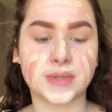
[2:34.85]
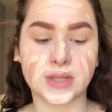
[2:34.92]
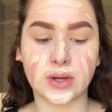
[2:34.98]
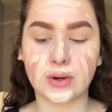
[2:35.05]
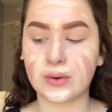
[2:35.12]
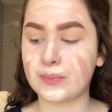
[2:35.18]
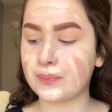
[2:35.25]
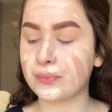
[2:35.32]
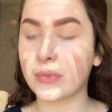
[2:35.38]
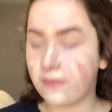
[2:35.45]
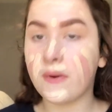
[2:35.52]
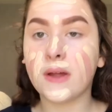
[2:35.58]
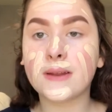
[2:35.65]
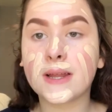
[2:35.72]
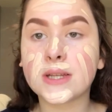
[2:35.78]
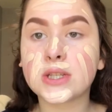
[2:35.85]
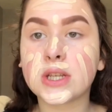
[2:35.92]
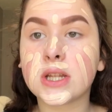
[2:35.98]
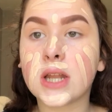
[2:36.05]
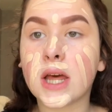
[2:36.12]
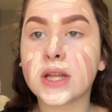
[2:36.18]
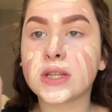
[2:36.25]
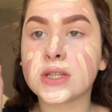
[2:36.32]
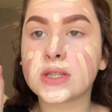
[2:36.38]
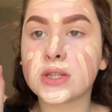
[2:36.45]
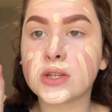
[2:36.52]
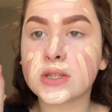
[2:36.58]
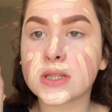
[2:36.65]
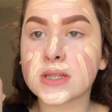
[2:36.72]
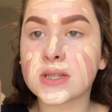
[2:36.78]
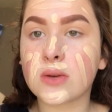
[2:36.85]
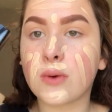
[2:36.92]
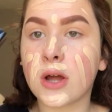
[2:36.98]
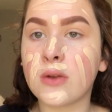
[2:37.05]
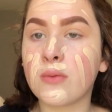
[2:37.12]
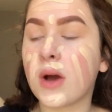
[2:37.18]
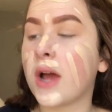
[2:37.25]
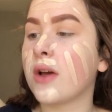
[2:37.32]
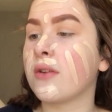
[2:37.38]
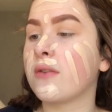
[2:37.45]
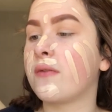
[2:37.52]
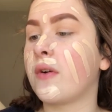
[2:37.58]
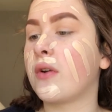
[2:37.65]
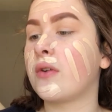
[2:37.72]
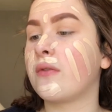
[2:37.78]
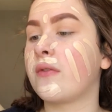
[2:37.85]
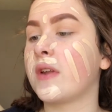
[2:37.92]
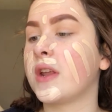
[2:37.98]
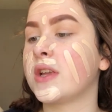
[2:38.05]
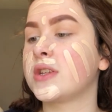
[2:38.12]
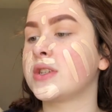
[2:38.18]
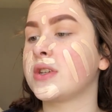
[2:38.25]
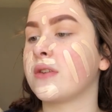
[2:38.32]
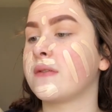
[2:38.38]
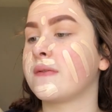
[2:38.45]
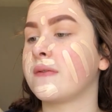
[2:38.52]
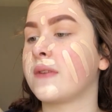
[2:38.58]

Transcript: So the foundation I just used is the Wet n Wild Photo Focus